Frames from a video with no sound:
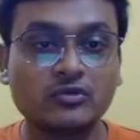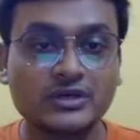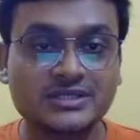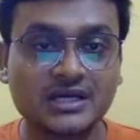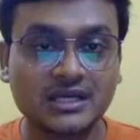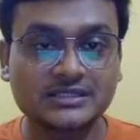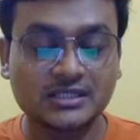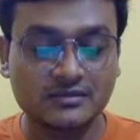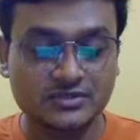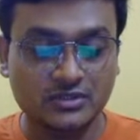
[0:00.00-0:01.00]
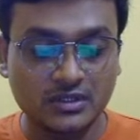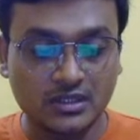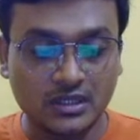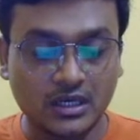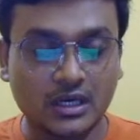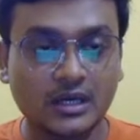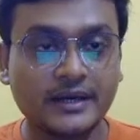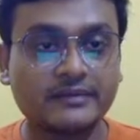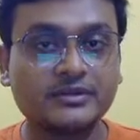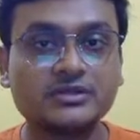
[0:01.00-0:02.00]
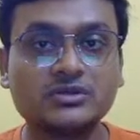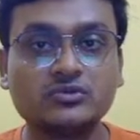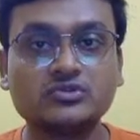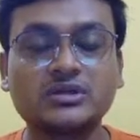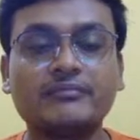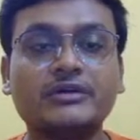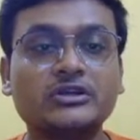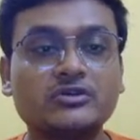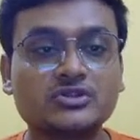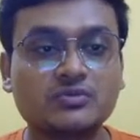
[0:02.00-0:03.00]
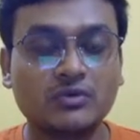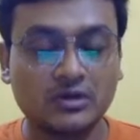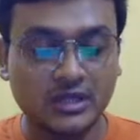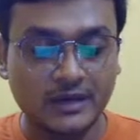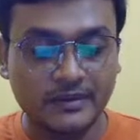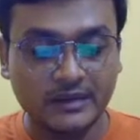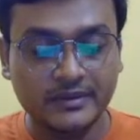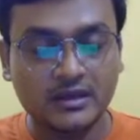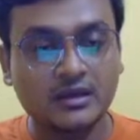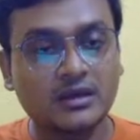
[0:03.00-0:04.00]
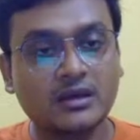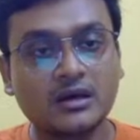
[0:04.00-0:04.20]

book is a collection of let me do some videos for the upcoming,